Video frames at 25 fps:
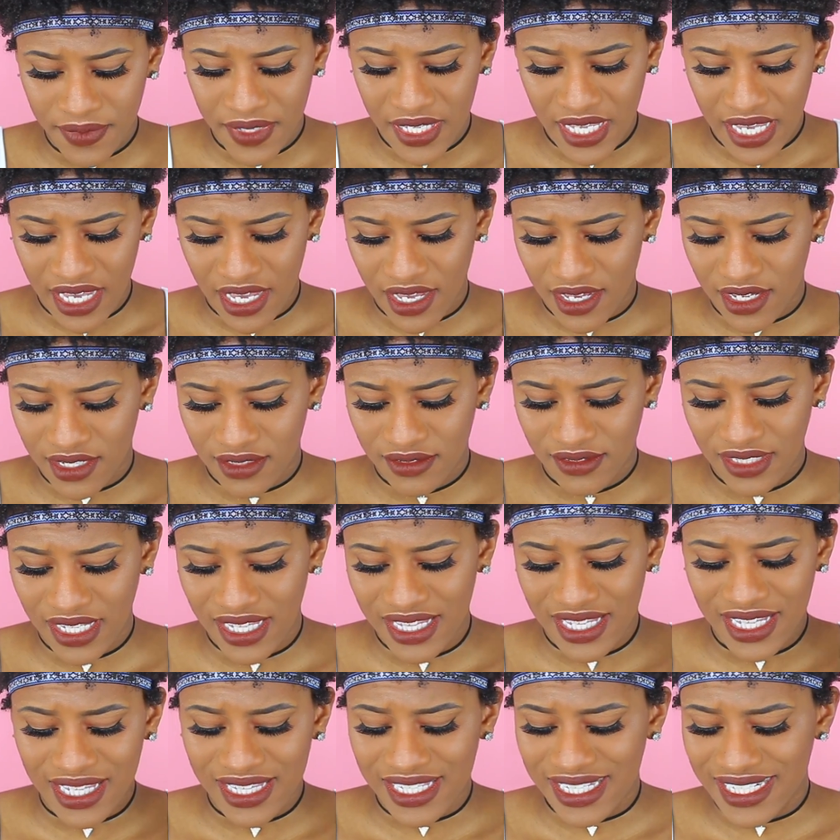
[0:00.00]
Yeah,
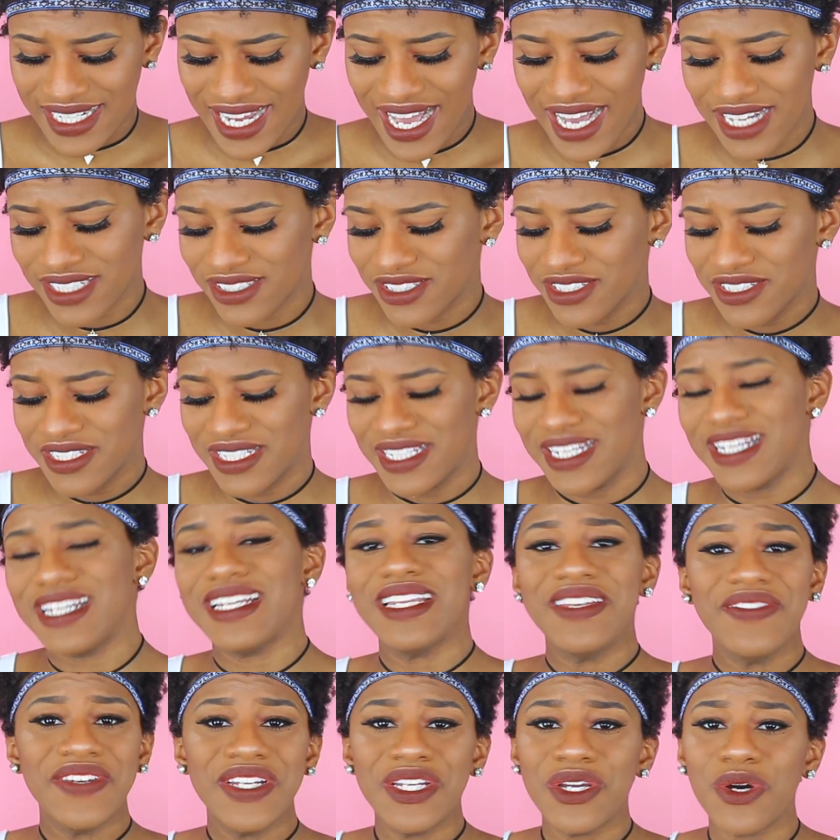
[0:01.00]
and then the doctors
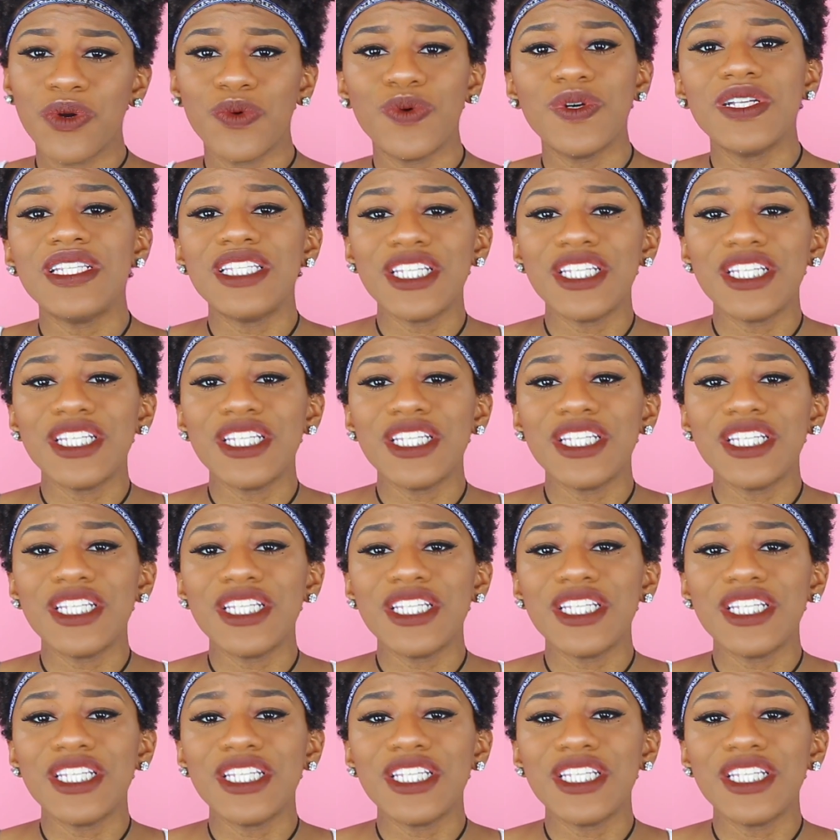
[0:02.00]
didn't even know what